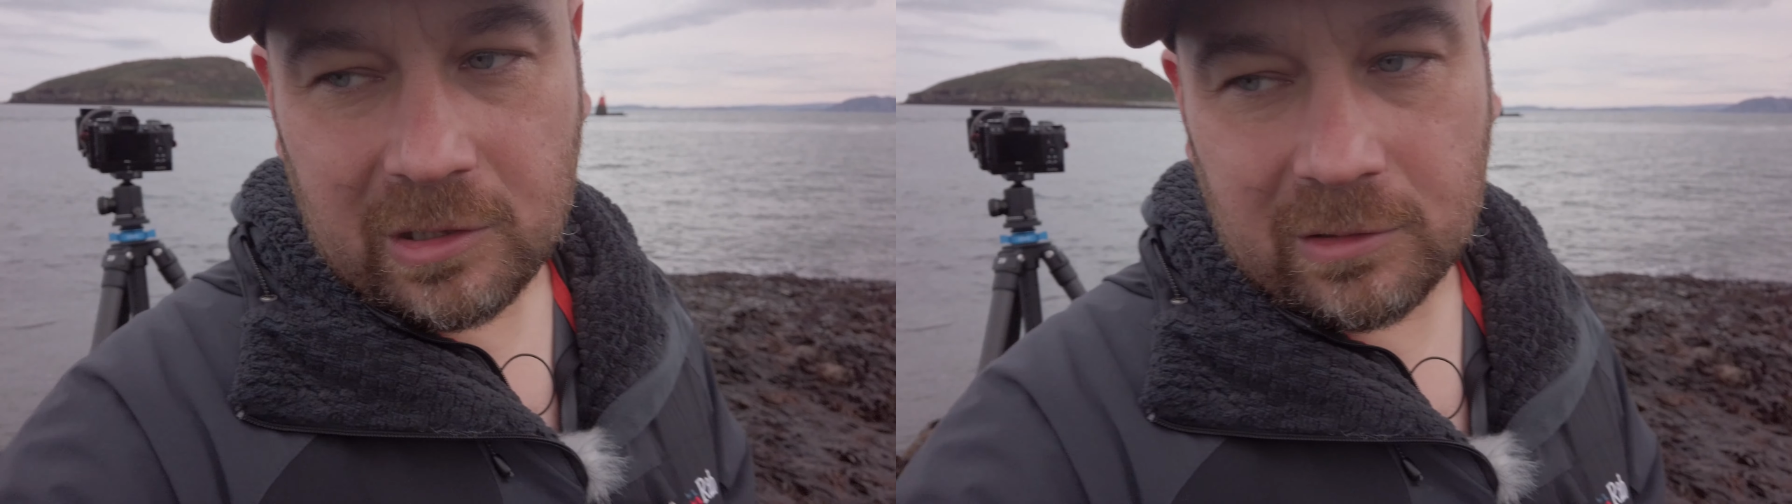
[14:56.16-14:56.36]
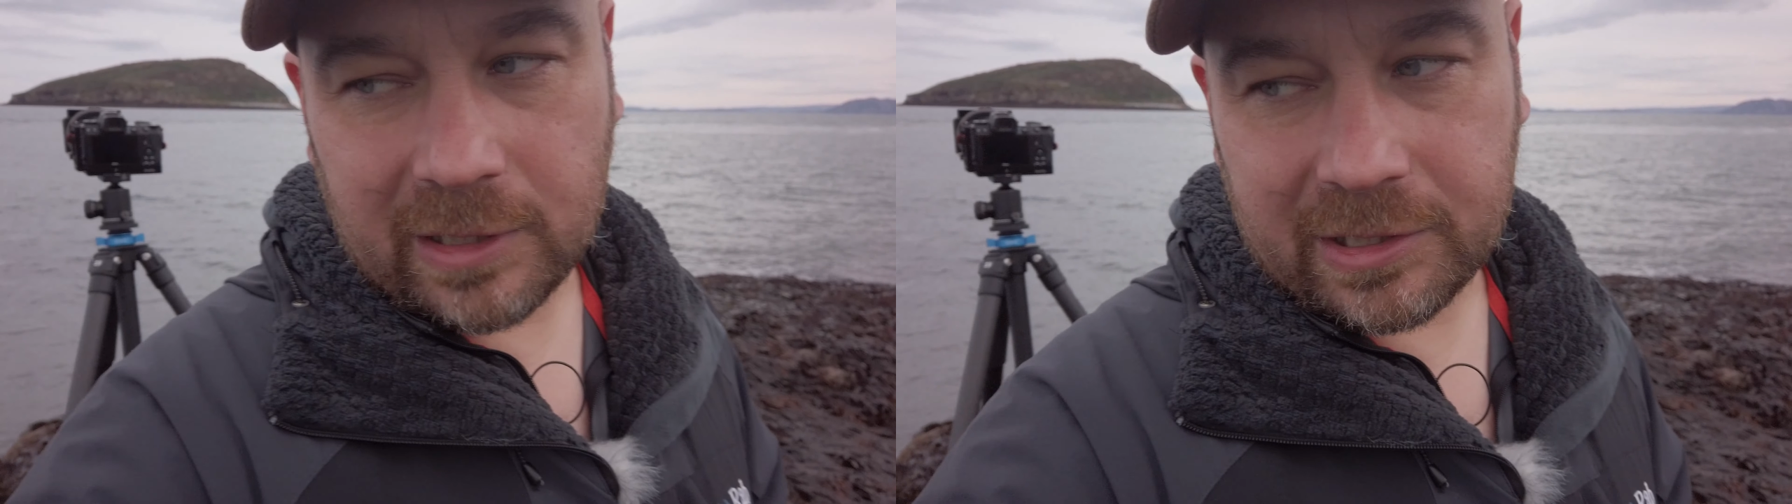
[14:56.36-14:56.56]

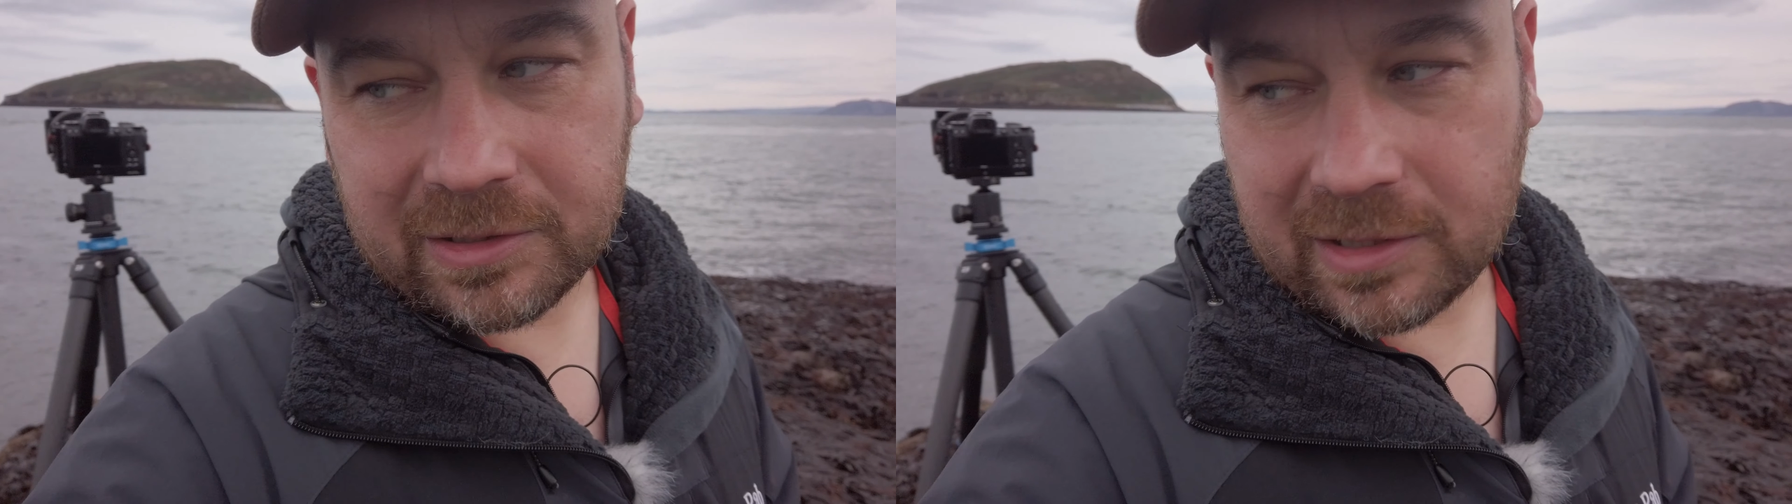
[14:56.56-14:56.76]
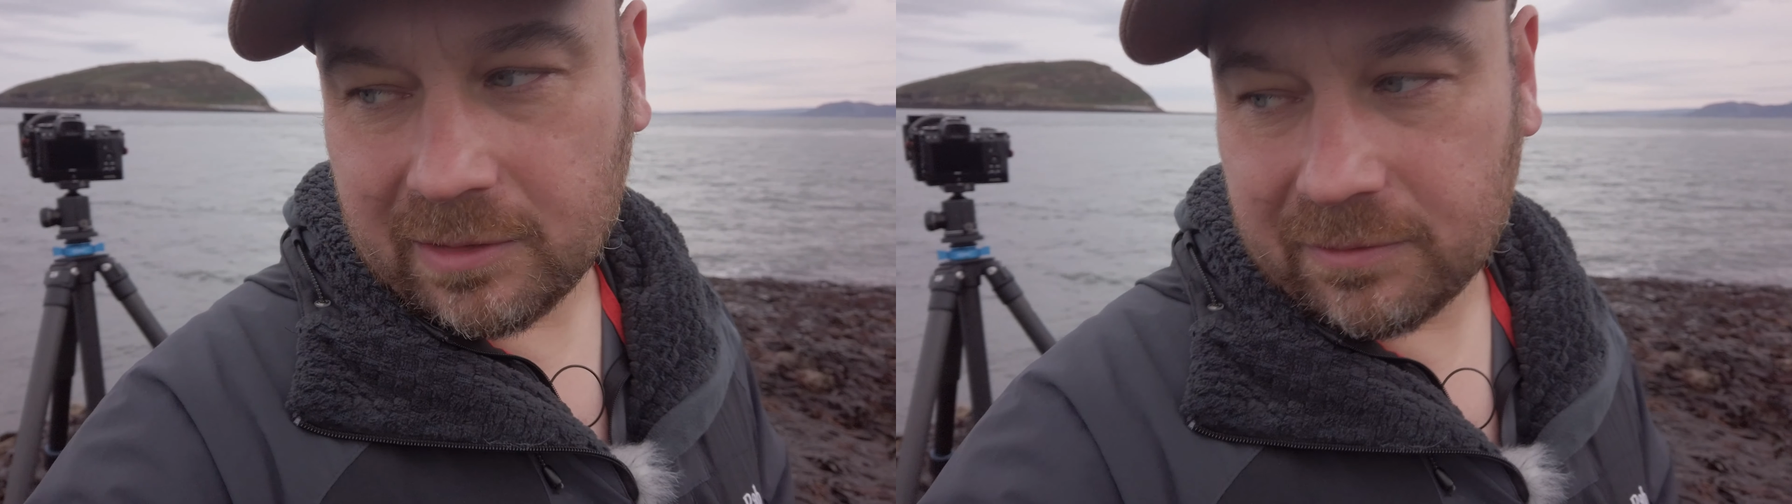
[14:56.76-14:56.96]
or I
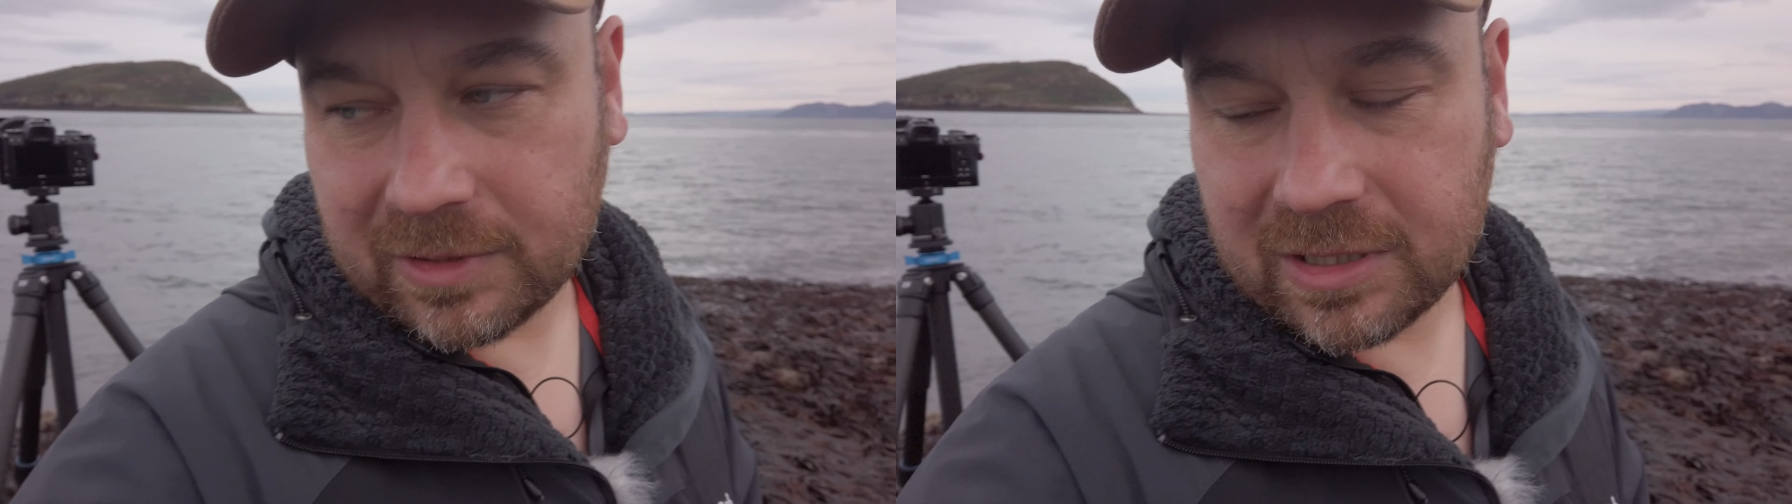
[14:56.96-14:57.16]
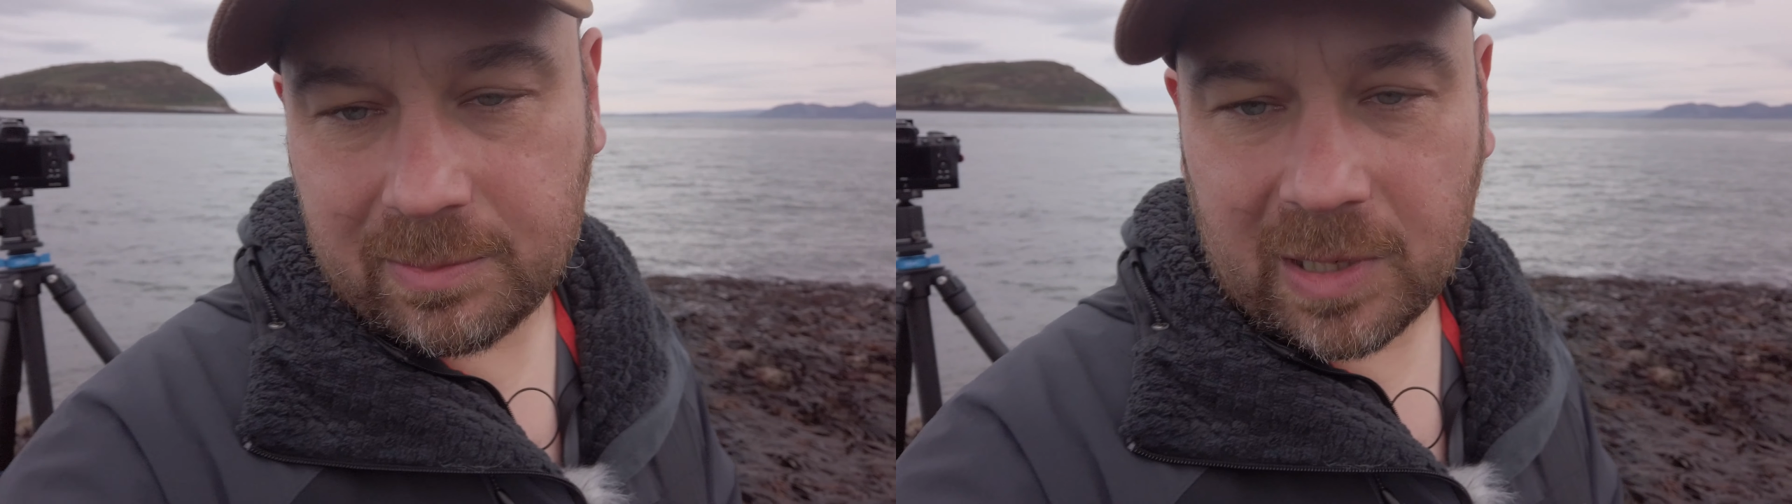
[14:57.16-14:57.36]
just
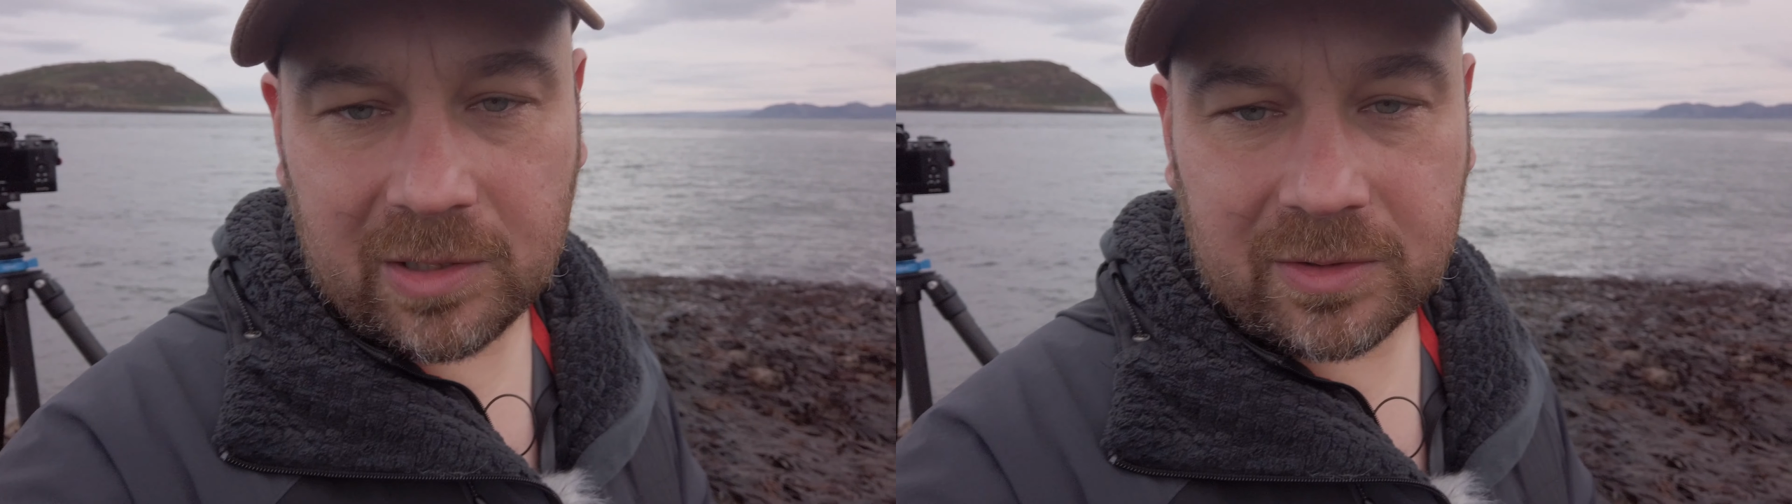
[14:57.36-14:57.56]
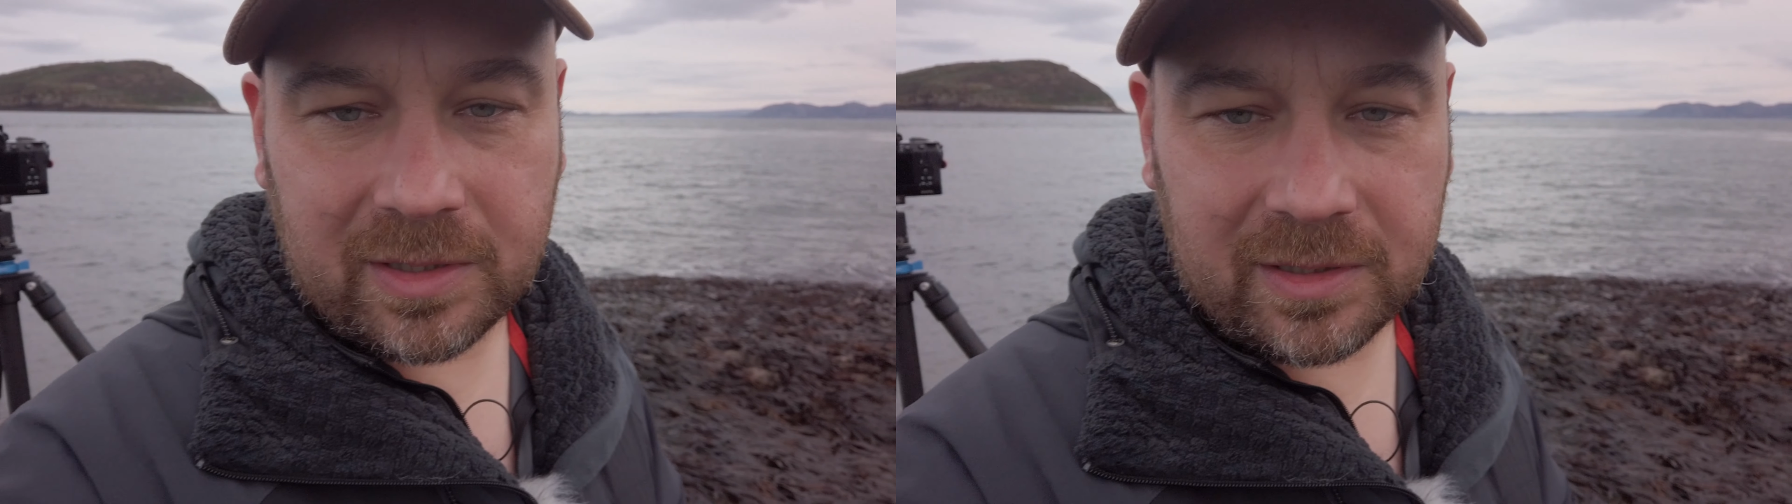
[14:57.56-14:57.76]
overexposed